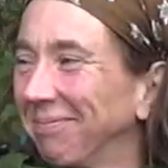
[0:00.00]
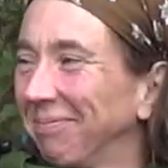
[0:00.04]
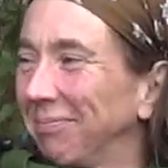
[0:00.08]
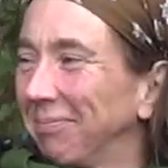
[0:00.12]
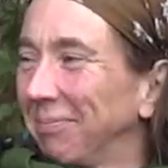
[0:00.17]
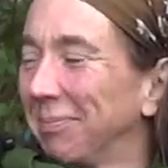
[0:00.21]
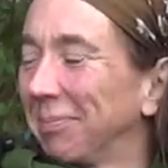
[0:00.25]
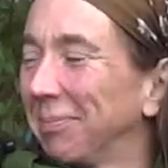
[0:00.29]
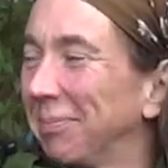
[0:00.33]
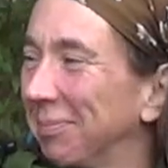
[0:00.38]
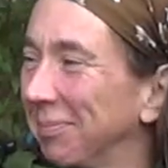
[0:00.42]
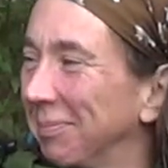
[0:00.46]

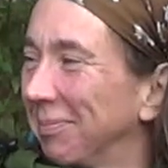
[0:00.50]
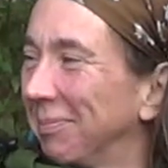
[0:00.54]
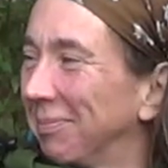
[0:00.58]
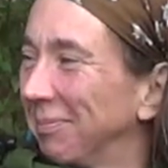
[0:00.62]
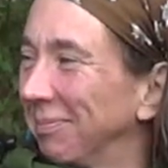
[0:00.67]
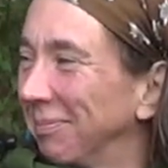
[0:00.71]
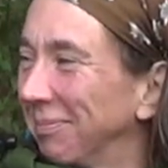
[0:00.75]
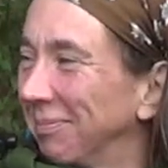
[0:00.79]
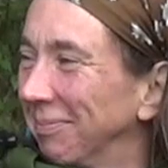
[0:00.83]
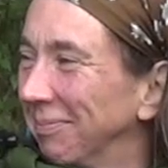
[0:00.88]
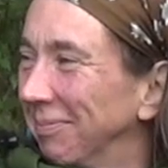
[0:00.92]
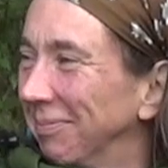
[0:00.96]

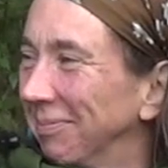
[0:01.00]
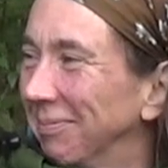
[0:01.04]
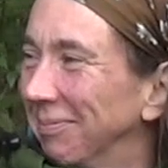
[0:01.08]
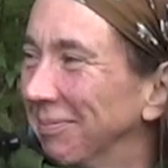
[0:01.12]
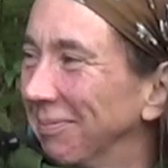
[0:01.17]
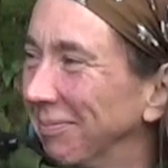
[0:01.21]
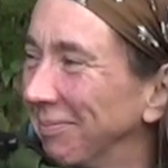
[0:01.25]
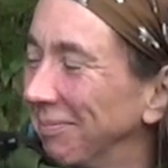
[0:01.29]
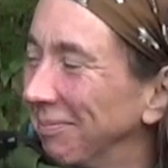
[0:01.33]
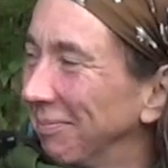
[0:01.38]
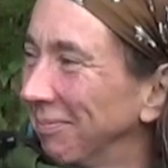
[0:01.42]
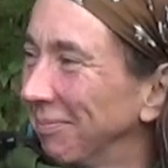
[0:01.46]

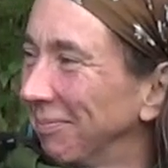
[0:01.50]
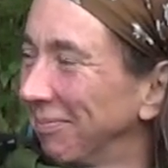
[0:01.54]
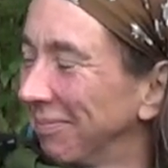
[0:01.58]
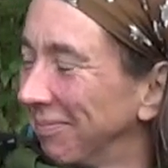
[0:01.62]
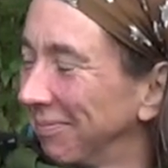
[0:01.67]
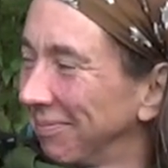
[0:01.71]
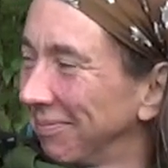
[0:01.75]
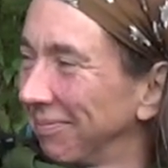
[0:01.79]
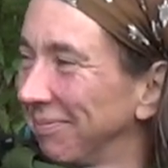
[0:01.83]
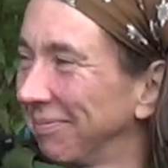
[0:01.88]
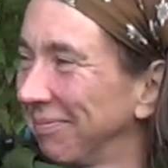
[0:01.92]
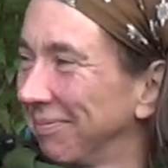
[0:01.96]

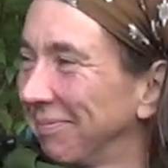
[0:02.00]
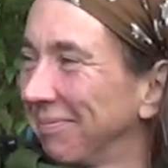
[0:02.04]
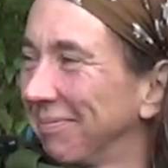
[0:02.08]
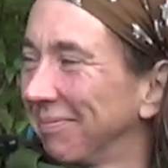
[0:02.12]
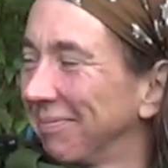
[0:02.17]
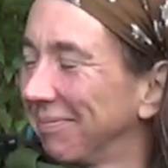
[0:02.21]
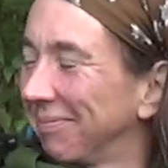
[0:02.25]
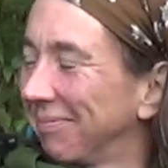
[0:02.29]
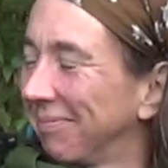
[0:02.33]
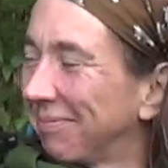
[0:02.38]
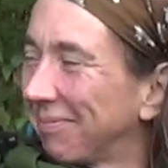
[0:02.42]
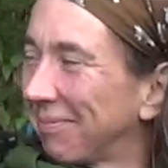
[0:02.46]

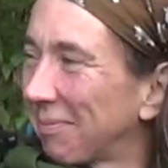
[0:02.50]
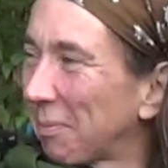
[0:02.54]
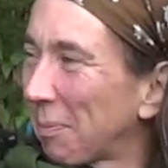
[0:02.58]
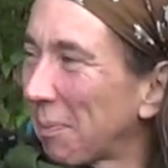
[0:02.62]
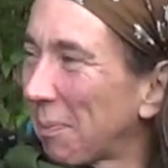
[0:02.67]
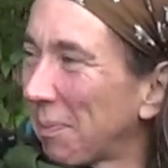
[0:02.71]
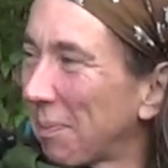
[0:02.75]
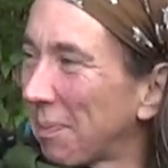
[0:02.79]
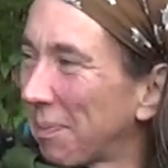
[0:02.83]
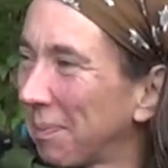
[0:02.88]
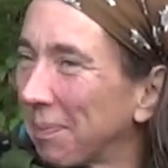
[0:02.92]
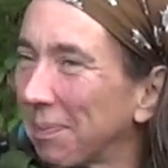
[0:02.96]

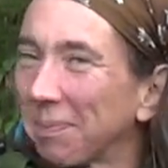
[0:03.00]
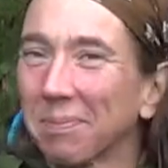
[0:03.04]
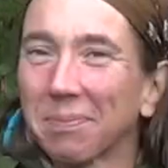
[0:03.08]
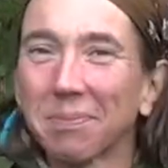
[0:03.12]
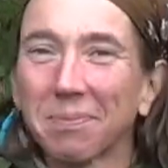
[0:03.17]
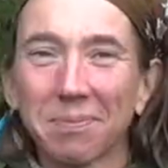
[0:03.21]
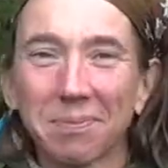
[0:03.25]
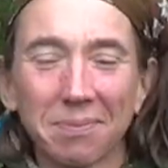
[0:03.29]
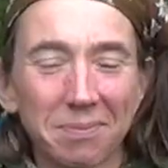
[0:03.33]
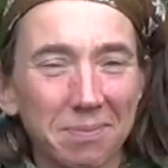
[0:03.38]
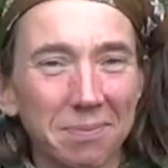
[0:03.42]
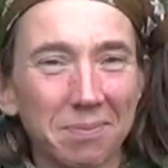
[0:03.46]

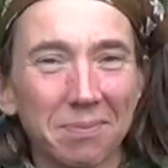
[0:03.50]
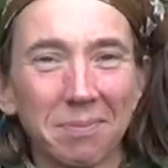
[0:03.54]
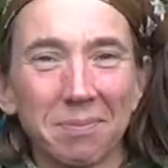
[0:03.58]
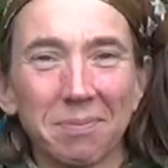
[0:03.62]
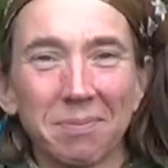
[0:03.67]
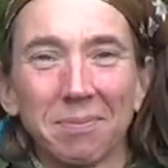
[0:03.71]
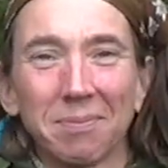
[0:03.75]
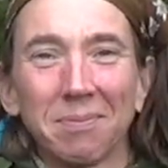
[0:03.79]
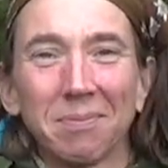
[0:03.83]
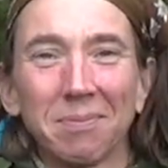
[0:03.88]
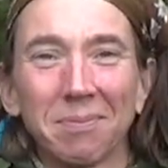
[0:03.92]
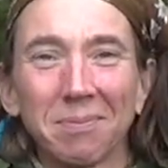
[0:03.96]

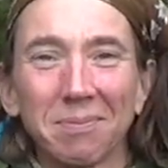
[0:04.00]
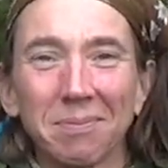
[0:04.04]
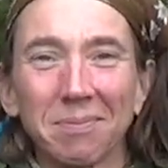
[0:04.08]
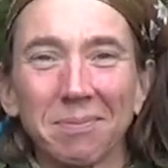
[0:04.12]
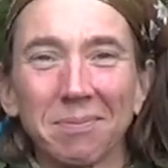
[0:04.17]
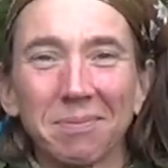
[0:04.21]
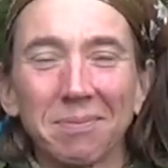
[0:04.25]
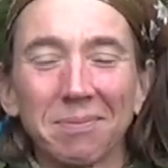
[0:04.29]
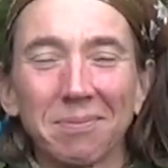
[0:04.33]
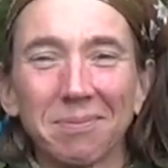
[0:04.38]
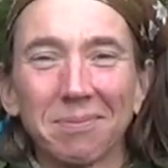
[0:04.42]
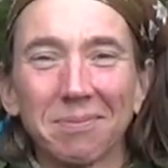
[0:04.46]

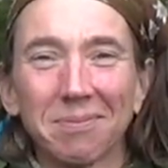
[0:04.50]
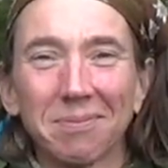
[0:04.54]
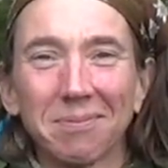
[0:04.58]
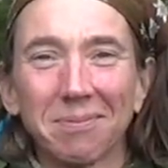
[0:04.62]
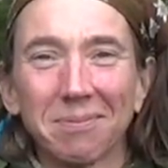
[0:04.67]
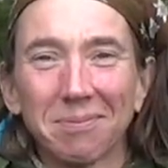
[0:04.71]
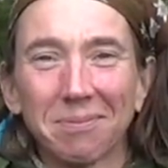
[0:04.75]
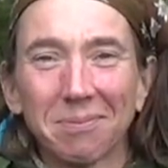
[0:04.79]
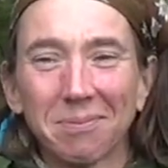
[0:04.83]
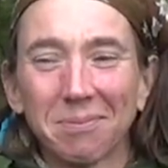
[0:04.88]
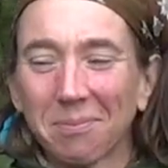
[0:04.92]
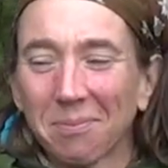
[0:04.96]

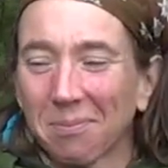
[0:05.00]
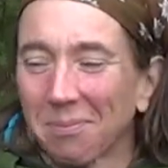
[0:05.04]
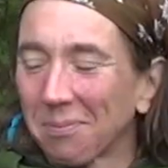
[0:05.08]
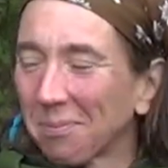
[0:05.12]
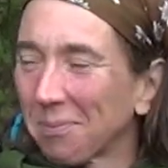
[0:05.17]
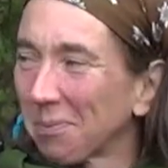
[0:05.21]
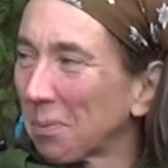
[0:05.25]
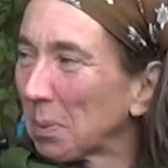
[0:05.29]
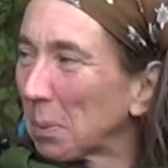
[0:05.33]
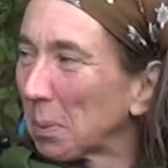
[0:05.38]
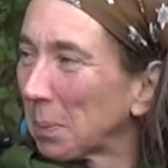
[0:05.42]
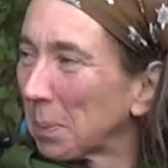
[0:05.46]

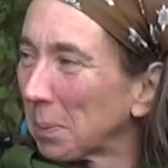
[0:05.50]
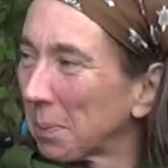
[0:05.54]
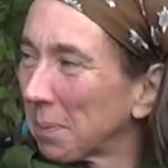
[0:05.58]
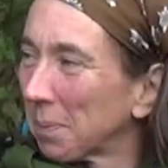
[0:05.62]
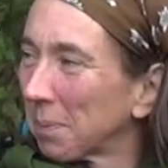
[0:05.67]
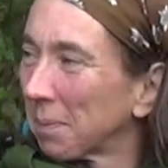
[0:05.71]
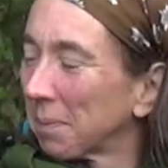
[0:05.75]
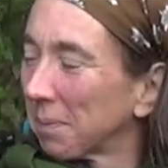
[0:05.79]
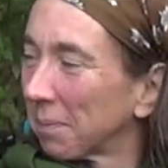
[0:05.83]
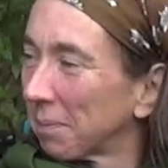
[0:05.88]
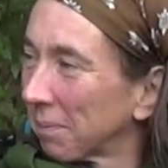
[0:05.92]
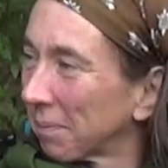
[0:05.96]

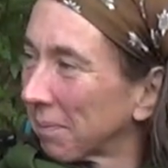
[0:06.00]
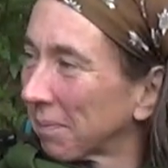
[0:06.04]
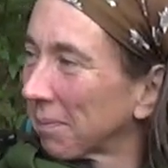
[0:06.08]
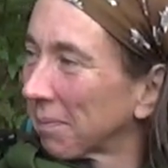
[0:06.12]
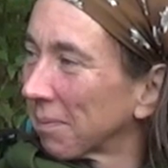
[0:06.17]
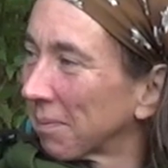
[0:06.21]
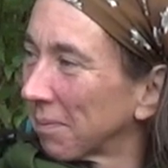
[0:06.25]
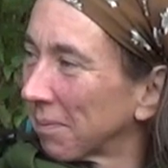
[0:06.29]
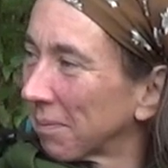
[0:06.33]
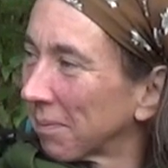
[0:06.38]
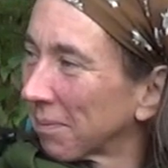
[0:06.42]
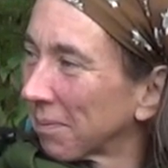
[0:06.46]

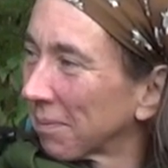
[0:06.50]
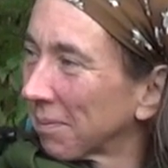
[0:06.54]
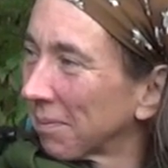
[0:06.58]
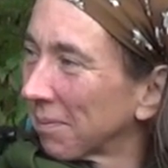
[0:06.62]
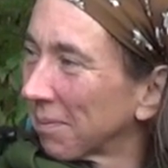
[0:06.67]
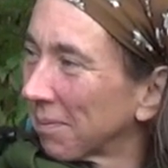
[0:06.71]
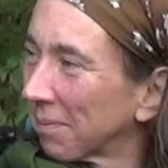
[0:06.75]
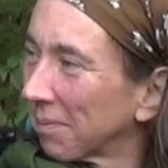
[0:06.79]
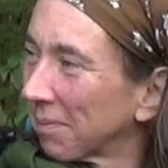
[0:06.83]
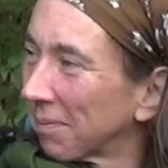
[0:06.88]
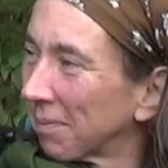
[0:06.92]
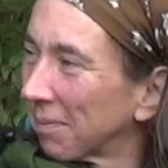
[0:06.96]

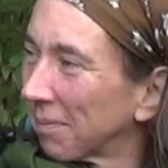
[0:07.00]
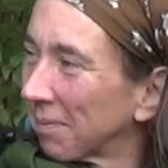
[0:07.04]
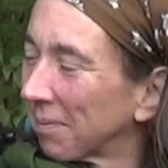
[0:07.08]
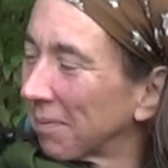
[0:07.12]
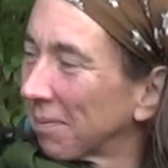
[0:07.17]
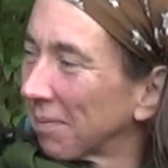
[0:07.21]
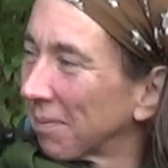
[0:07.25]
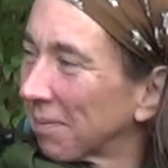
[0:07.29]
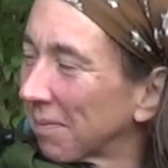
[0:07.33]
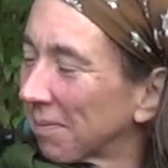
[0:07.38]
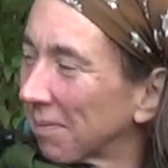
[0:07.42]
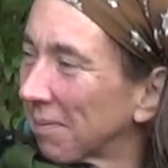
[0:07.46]
(silent)